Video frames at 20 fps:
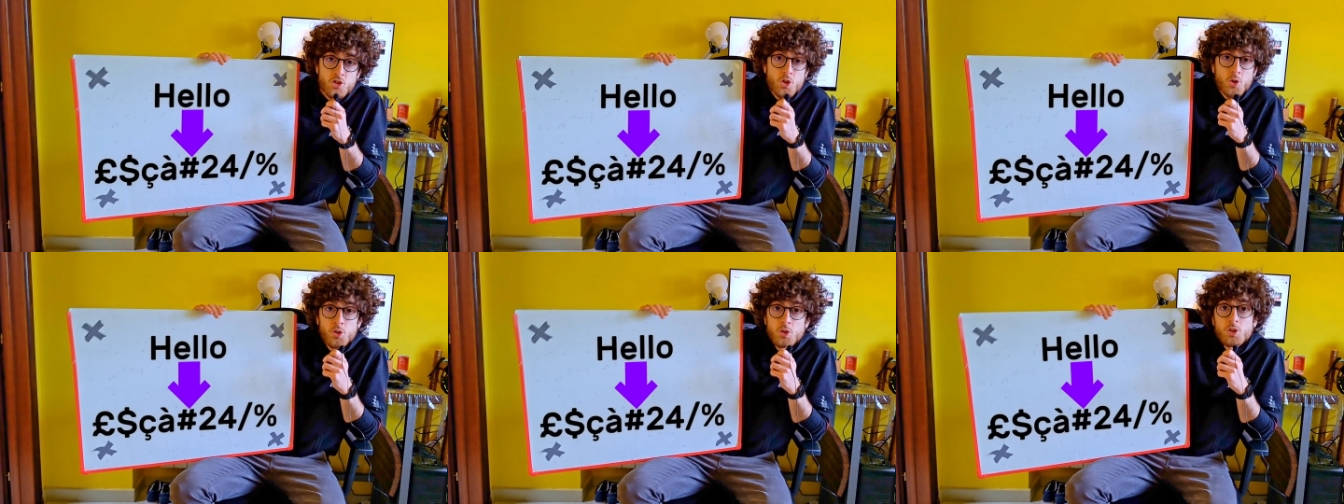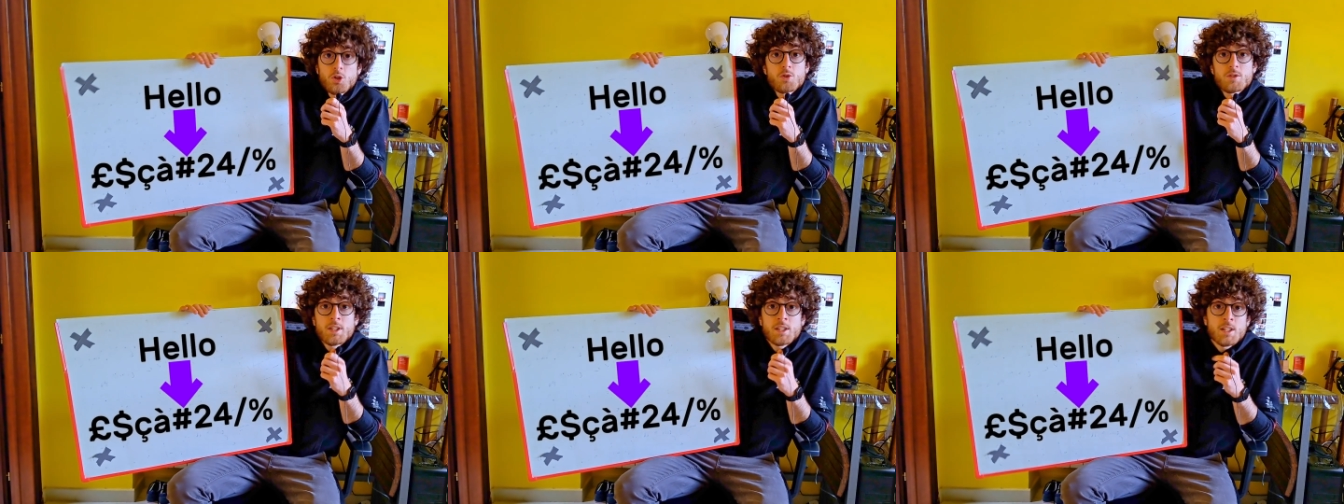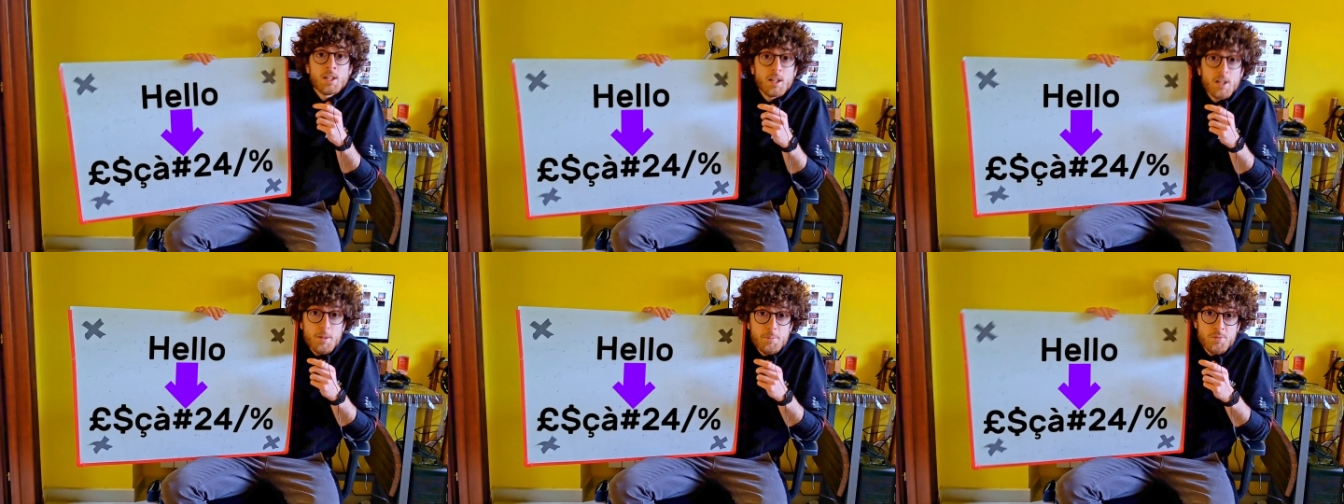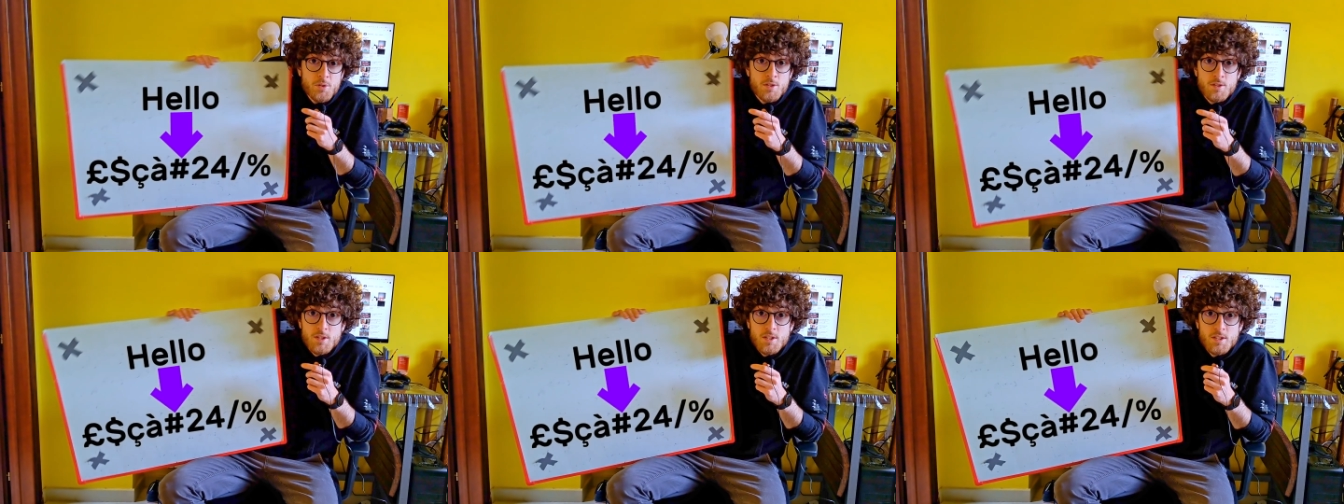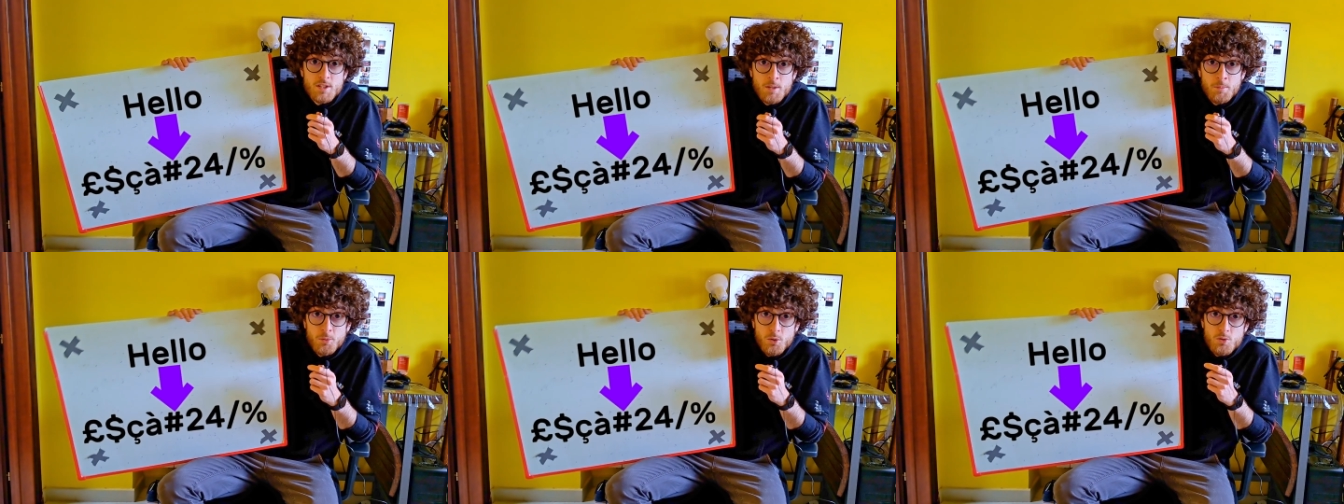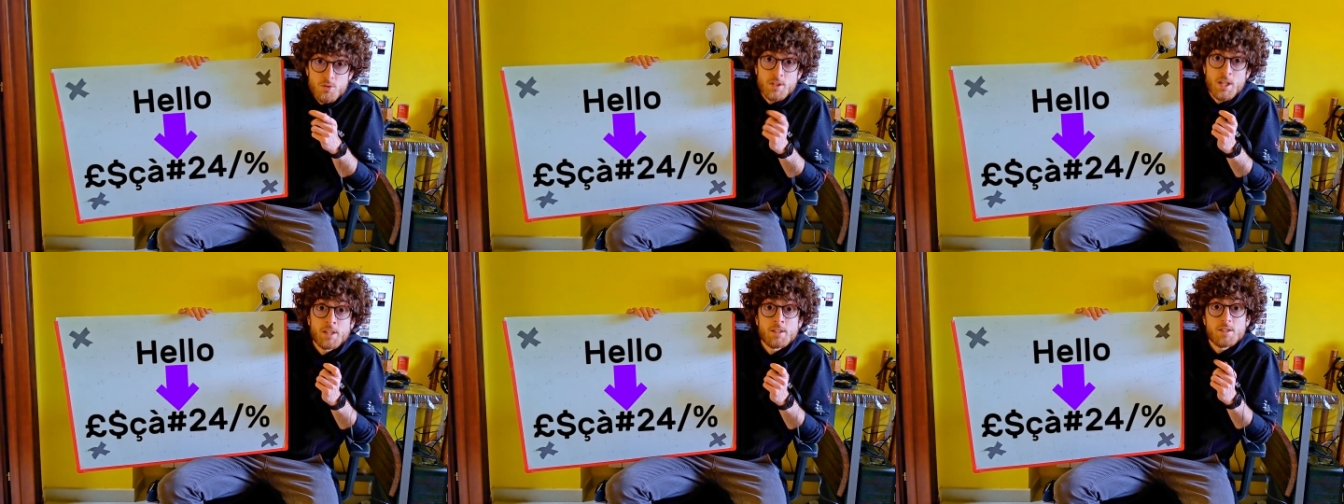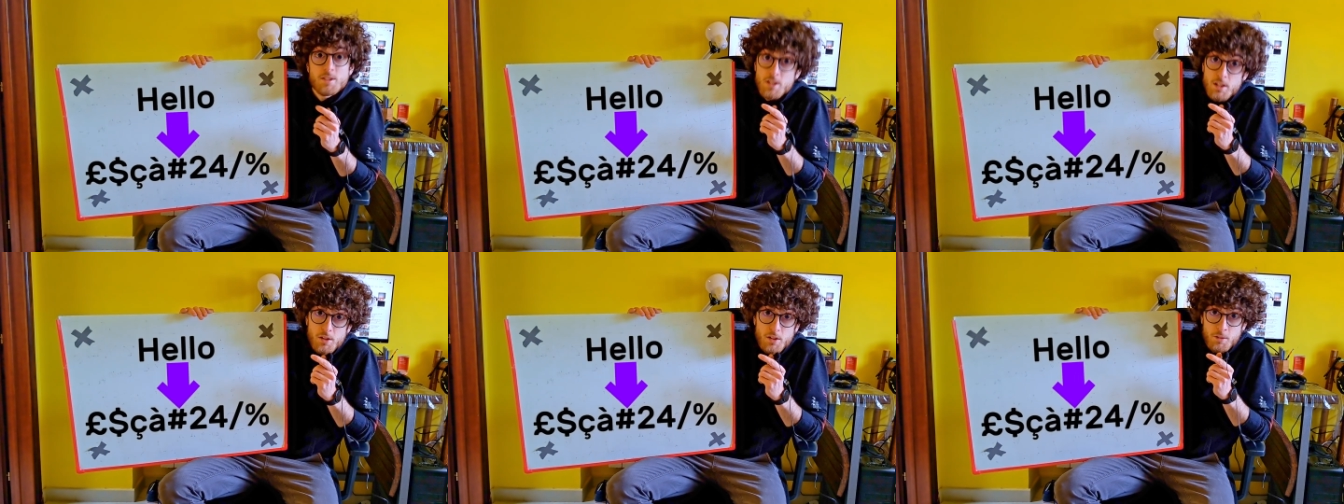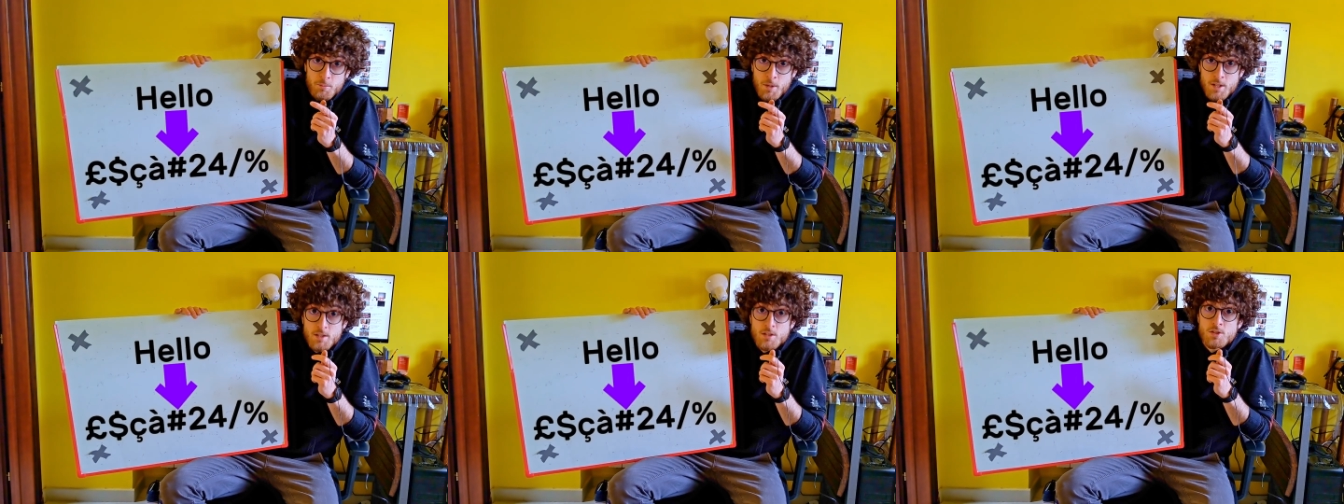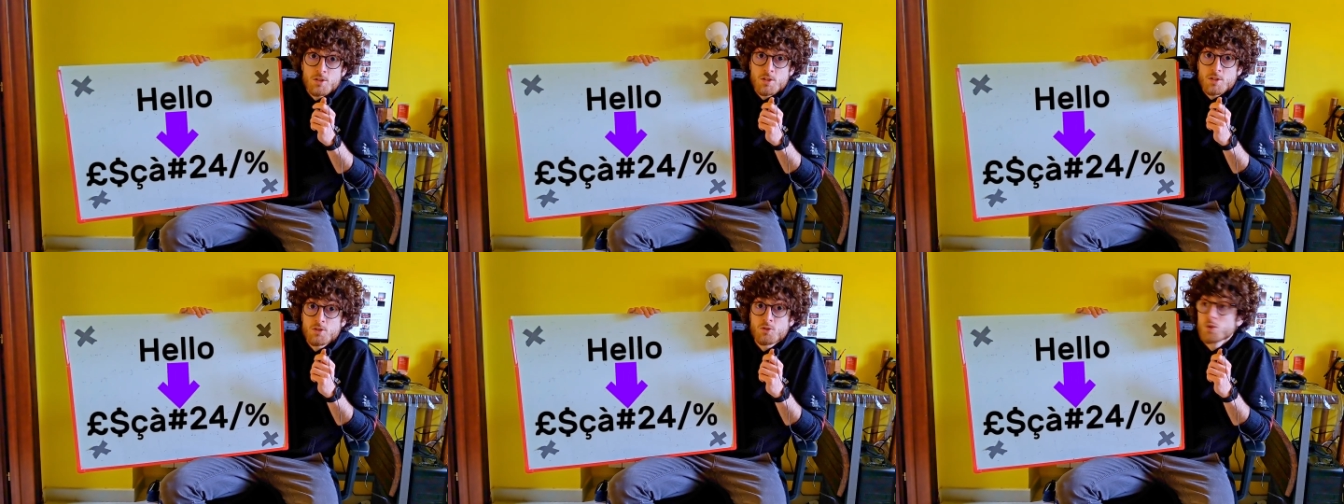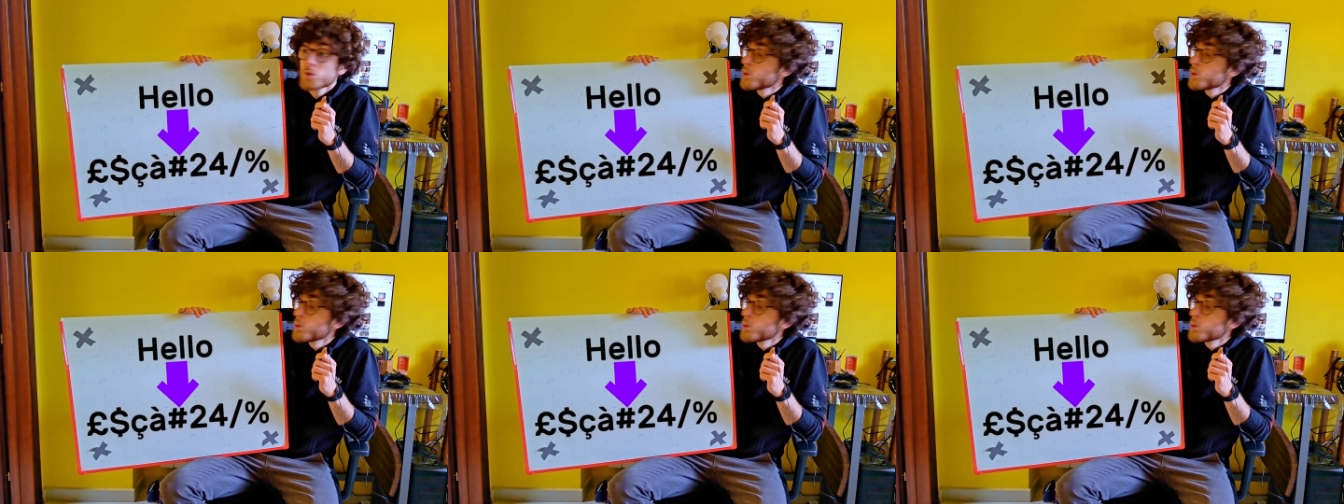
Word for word: So you use an encryption system to send secret messages